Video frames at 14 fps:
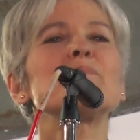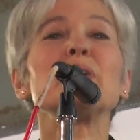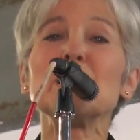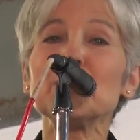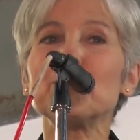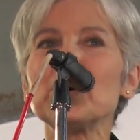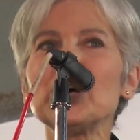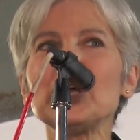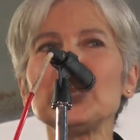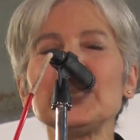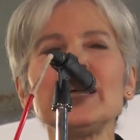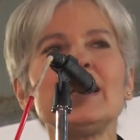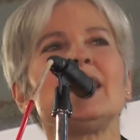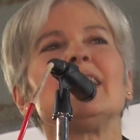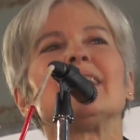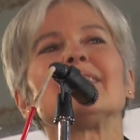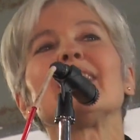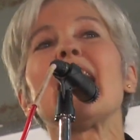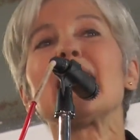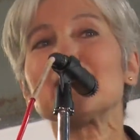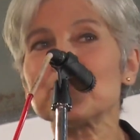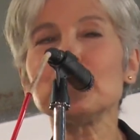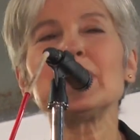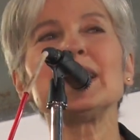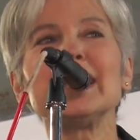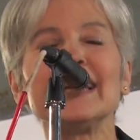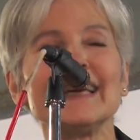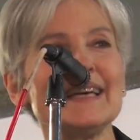People like
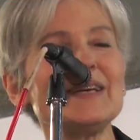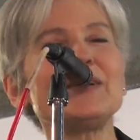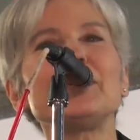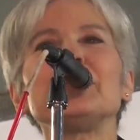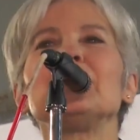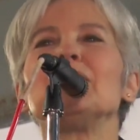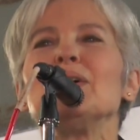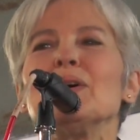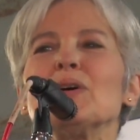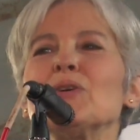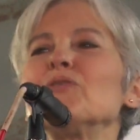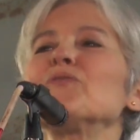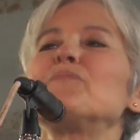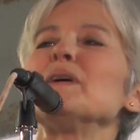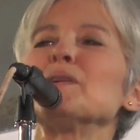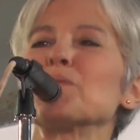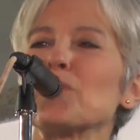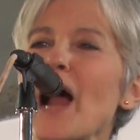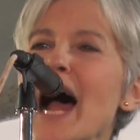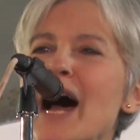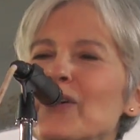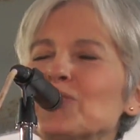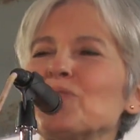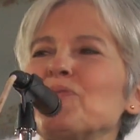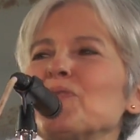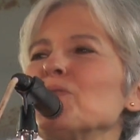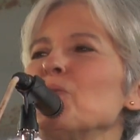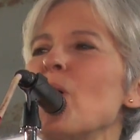me, who've been around
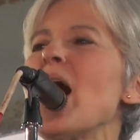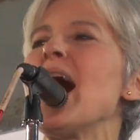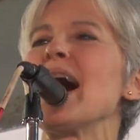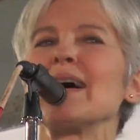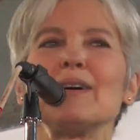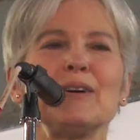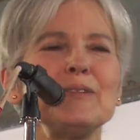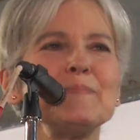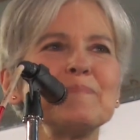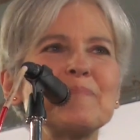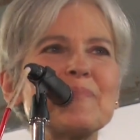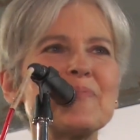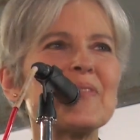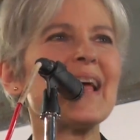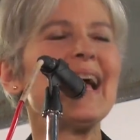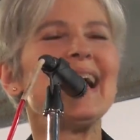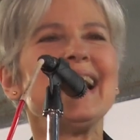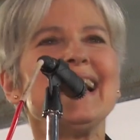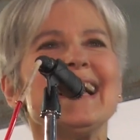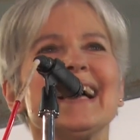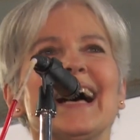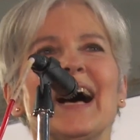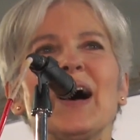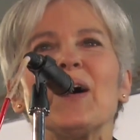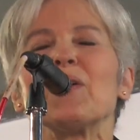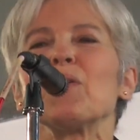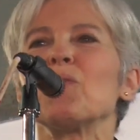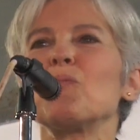for a while,
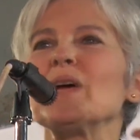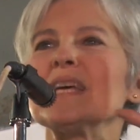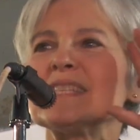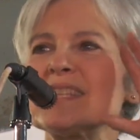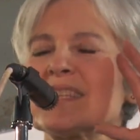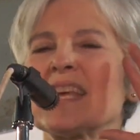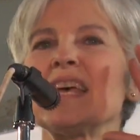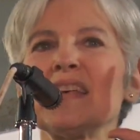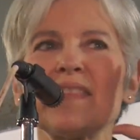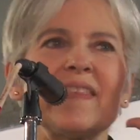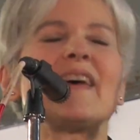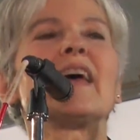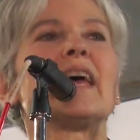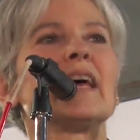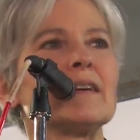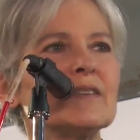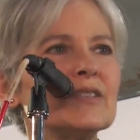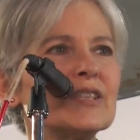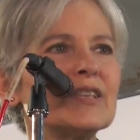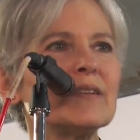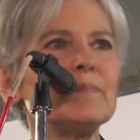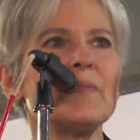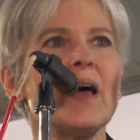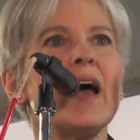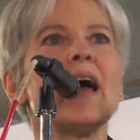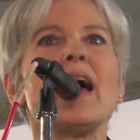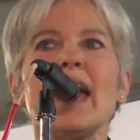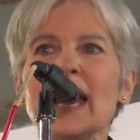we see things
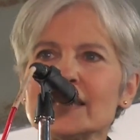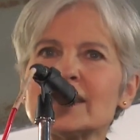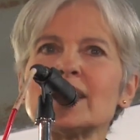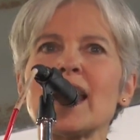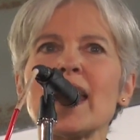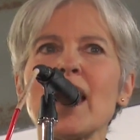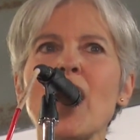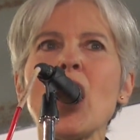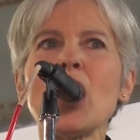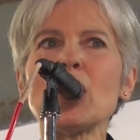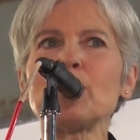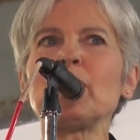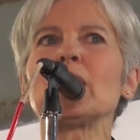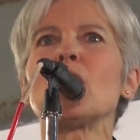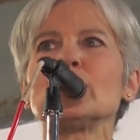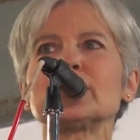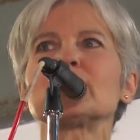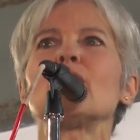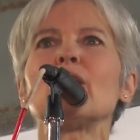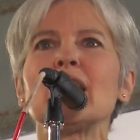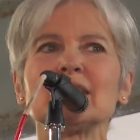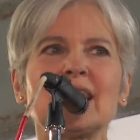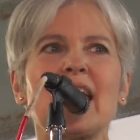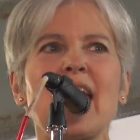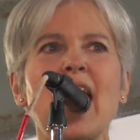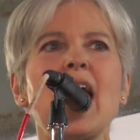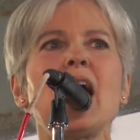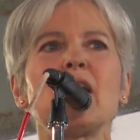as they are, but also as
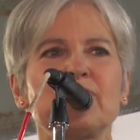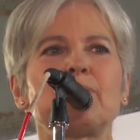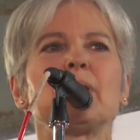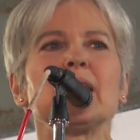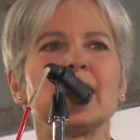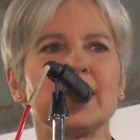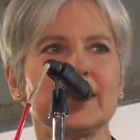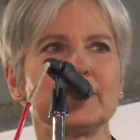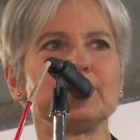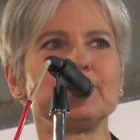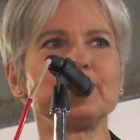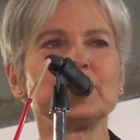they have been.